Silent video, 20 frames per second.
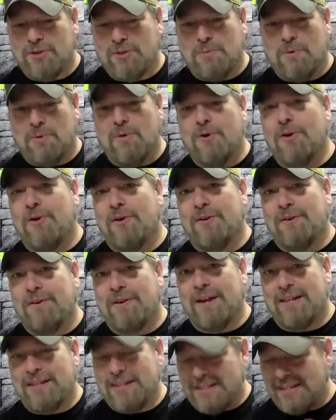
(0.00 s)
she was
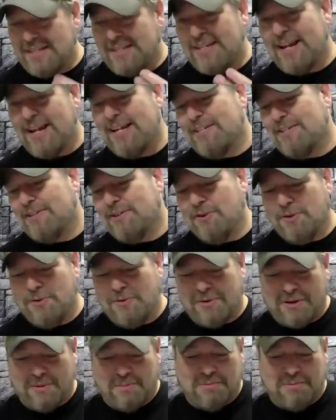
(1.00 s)
born at the Cincinnati Zoo,